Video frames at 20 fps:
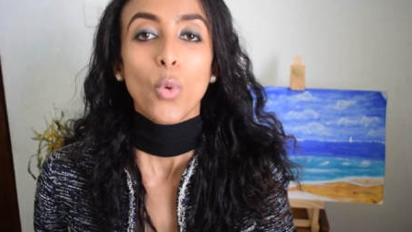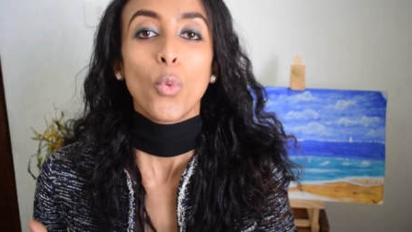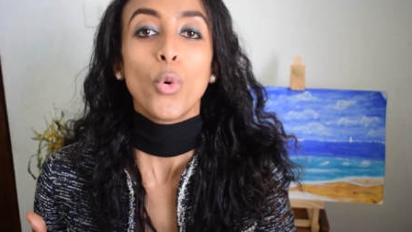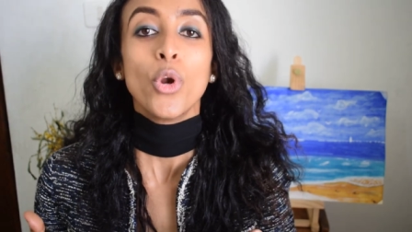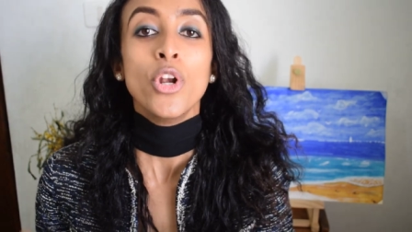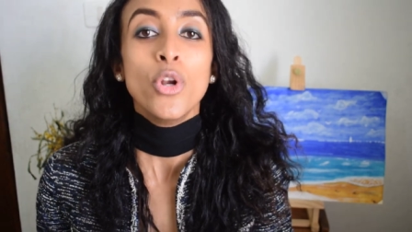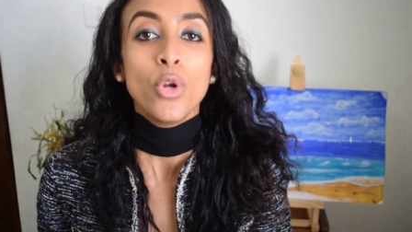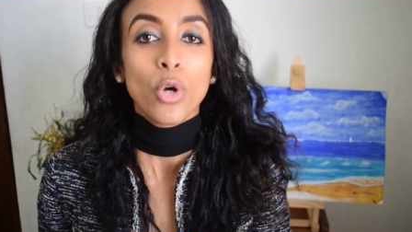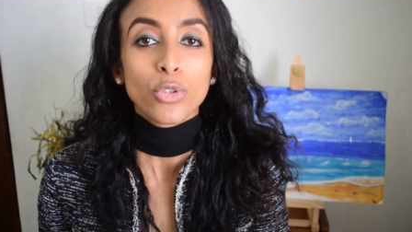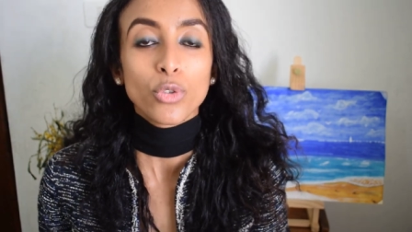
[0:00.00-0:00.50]
will
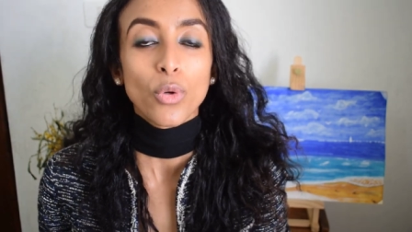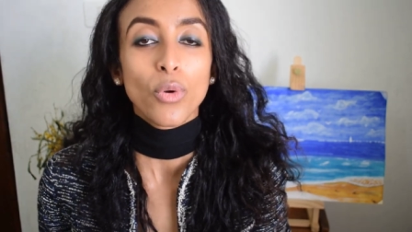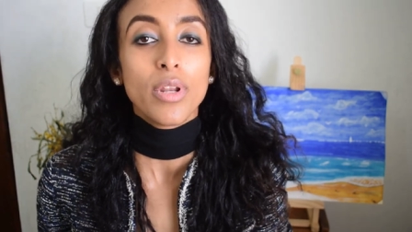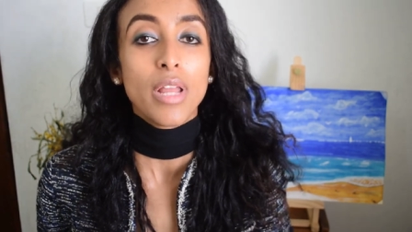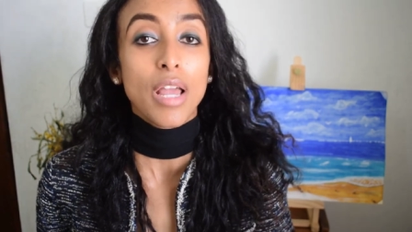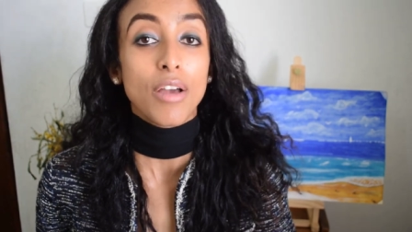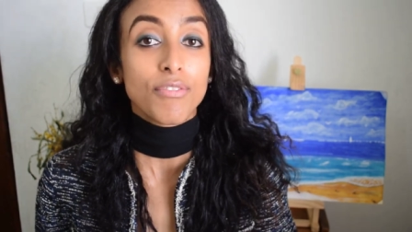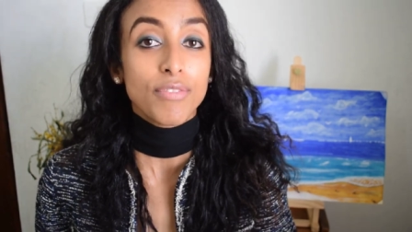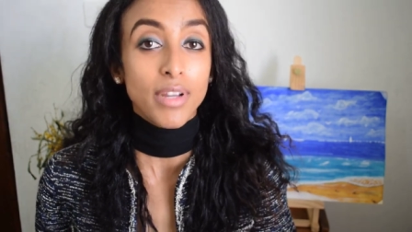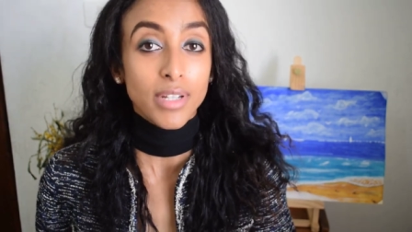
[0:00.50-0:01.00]
not only
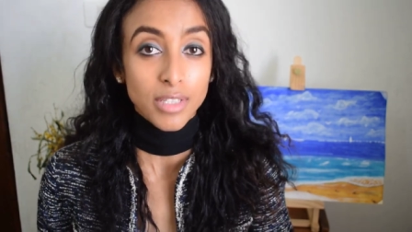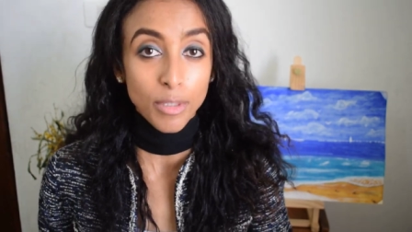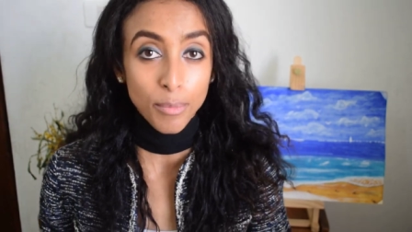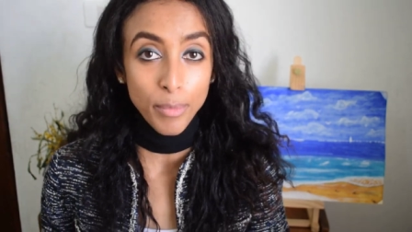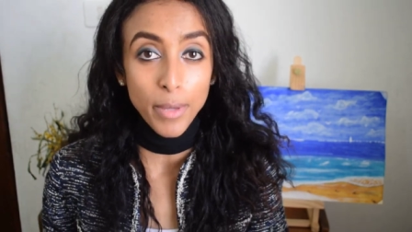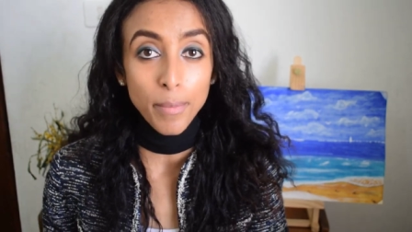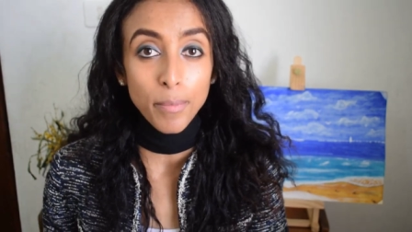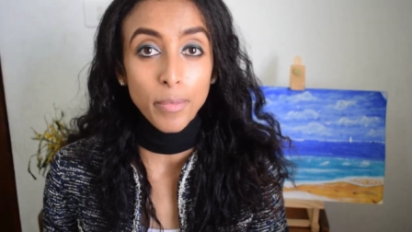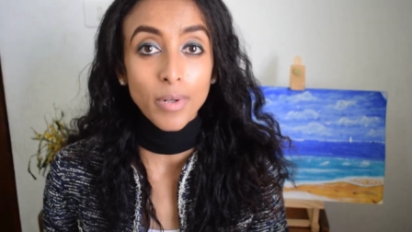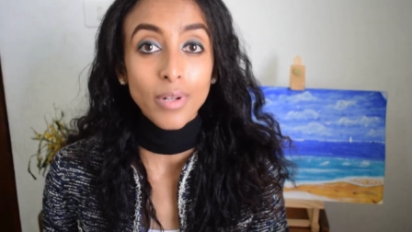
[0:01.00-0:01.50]
affect the
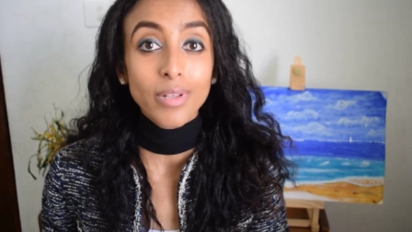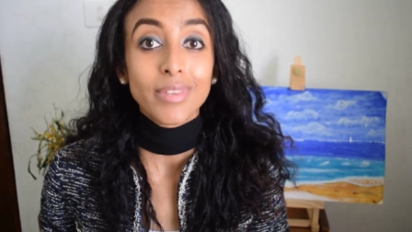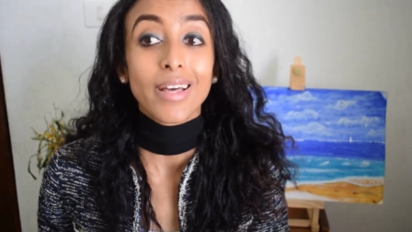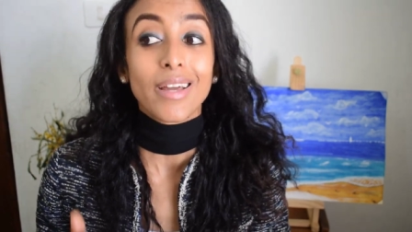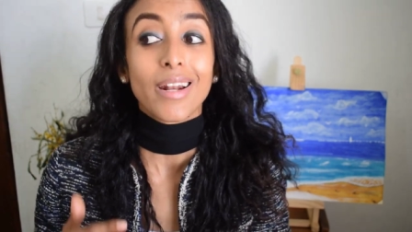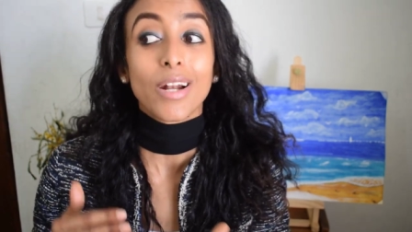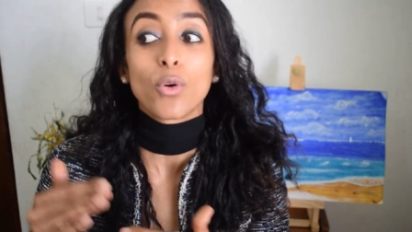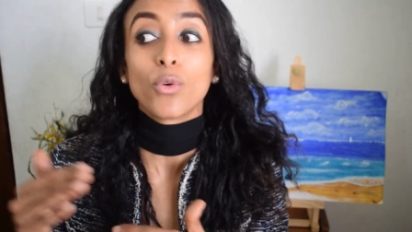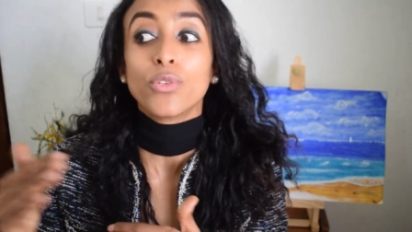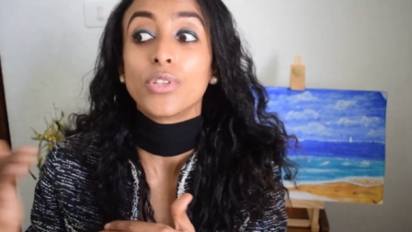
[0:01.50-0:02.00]
people that
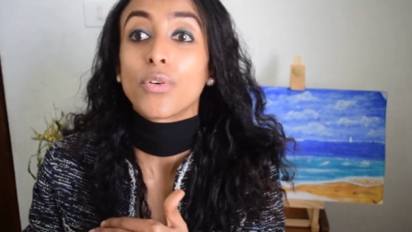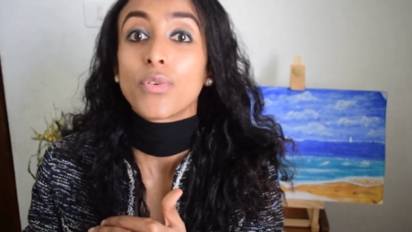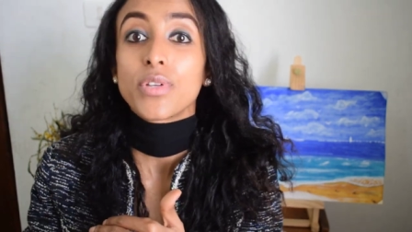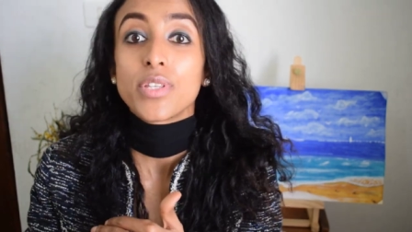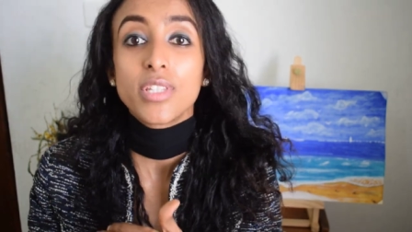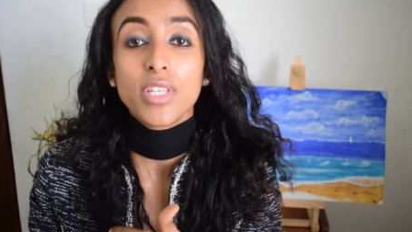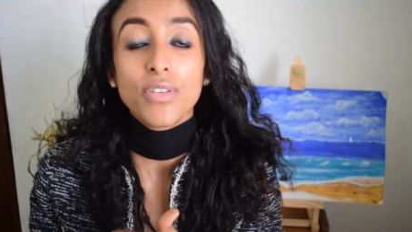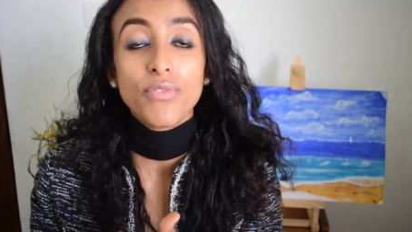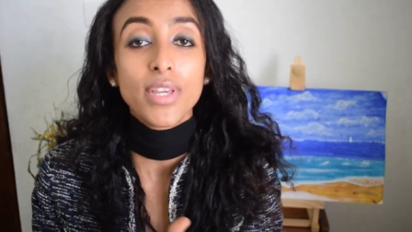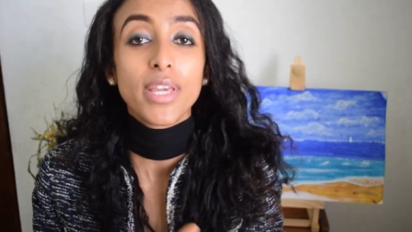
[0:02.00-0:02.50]
are on the
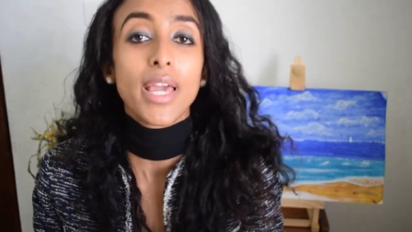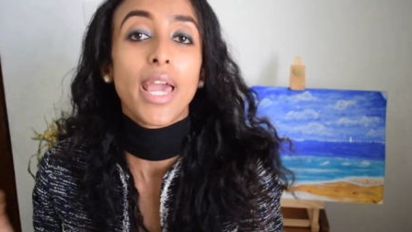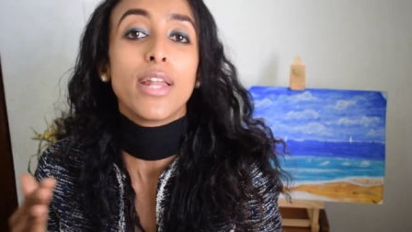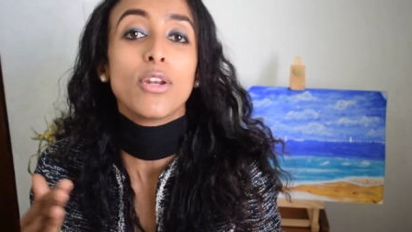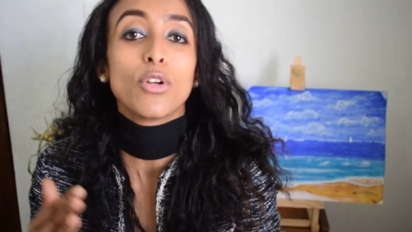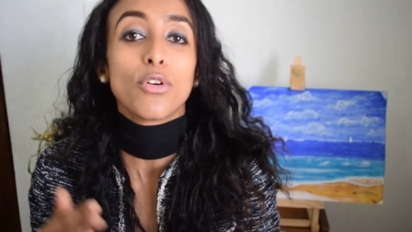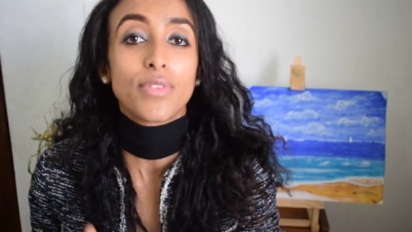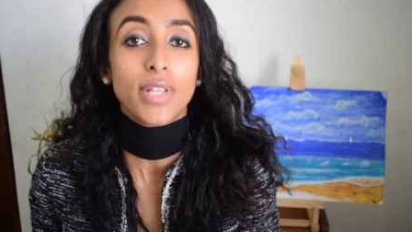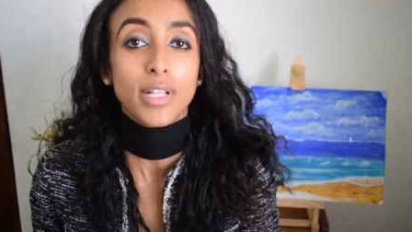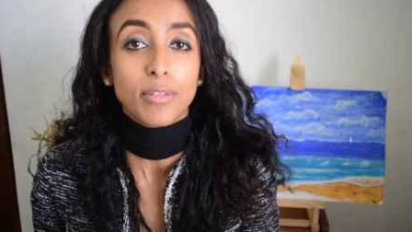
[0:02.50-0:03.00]
receiving end
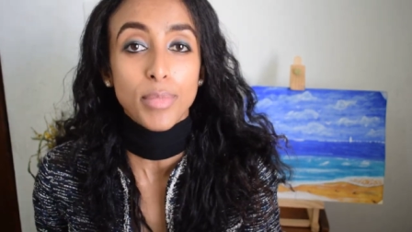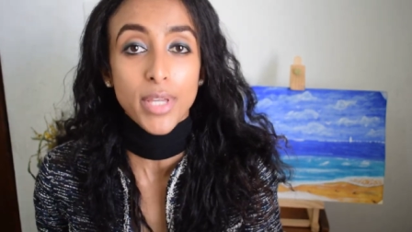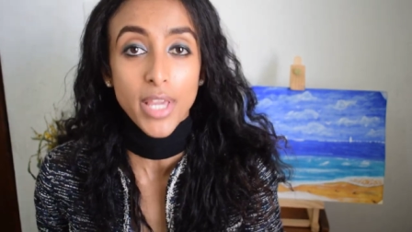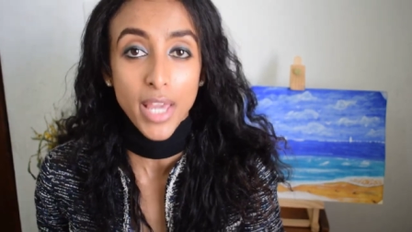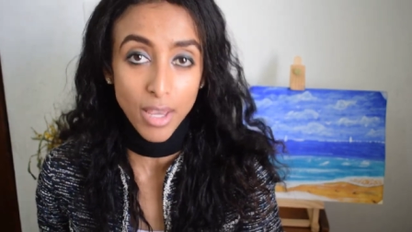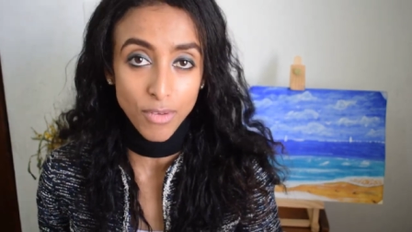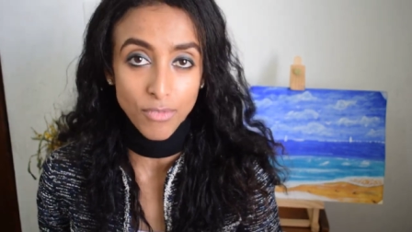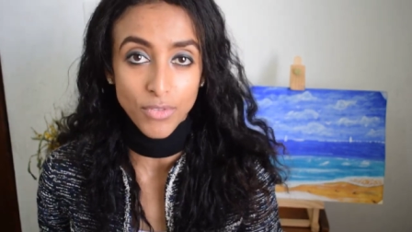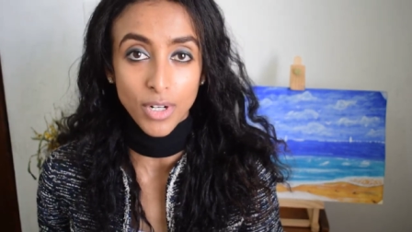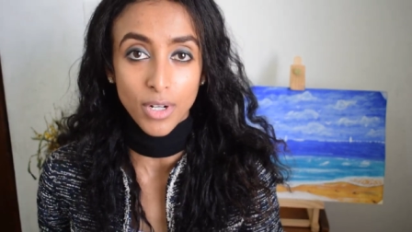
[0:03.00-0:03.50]
of that
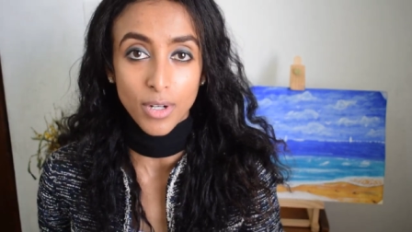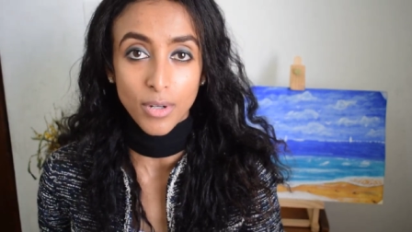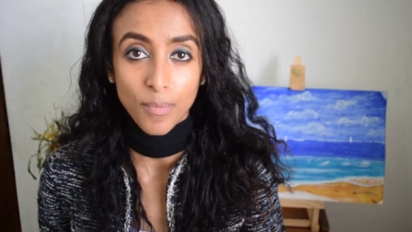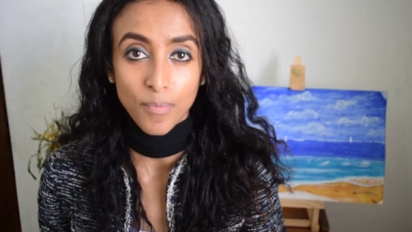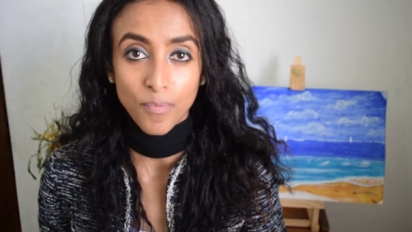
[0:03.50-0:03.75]
behavior.